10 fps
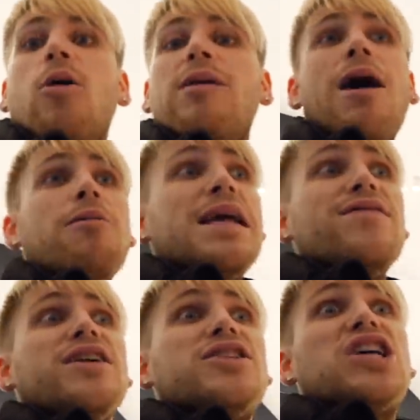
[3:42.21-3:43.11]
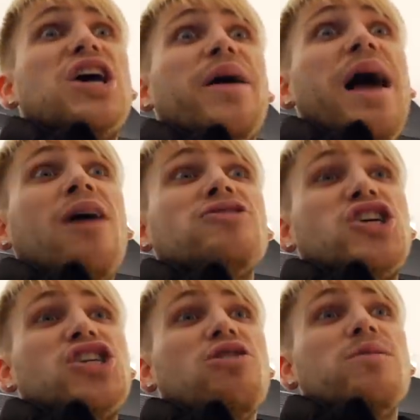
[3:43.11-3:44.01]
Well, I'll leave you to it. I'll just
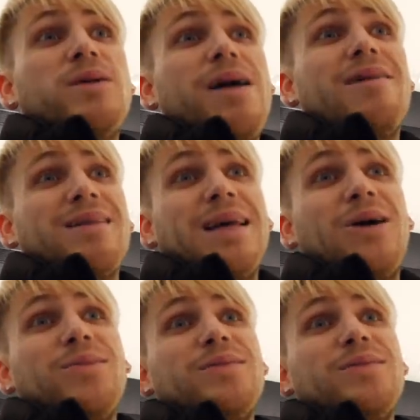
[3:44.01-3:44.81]
show them around a little